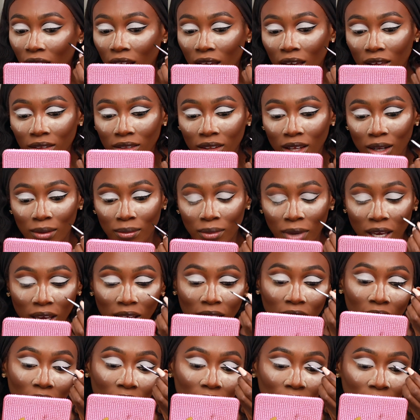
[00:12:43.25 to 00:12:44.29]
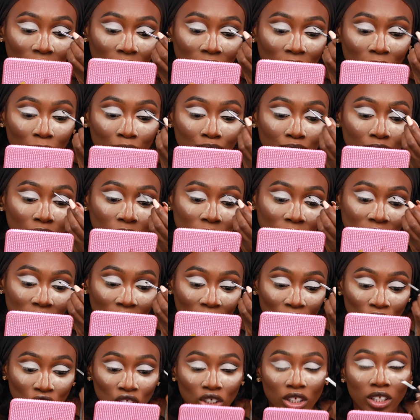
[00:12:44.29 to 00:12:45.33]
and then make any
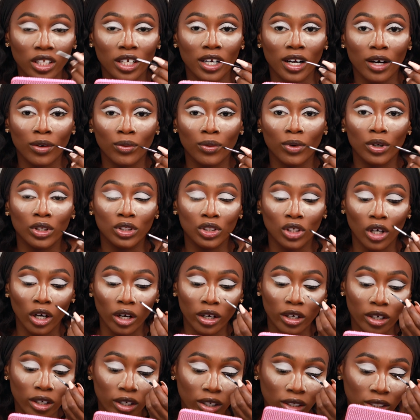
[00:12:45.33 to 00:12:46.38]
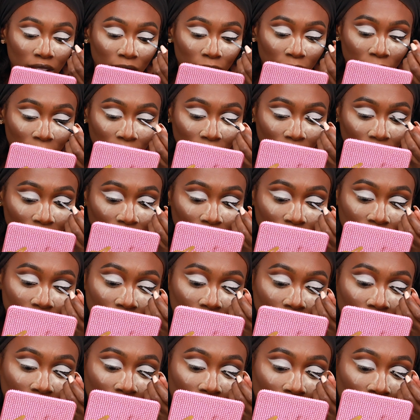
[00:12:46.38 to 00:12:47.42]
section that I want darker to be
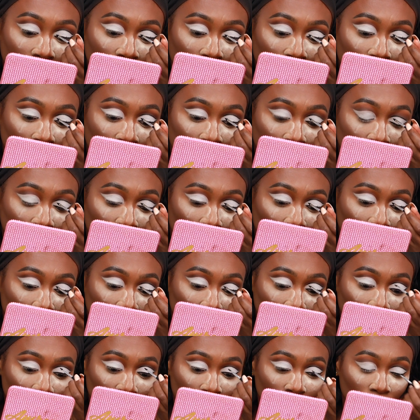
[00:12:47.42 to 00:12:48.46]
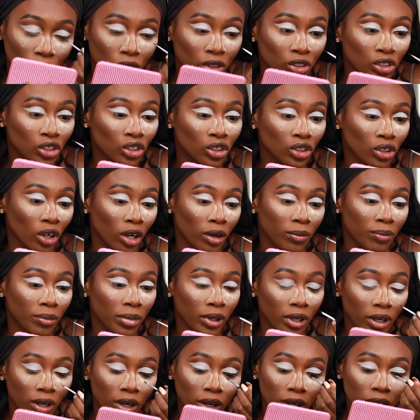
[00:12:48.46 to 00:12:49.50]
even darker or
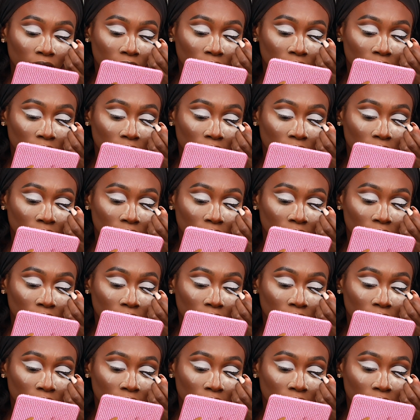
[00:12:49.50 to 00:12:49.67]
sharper.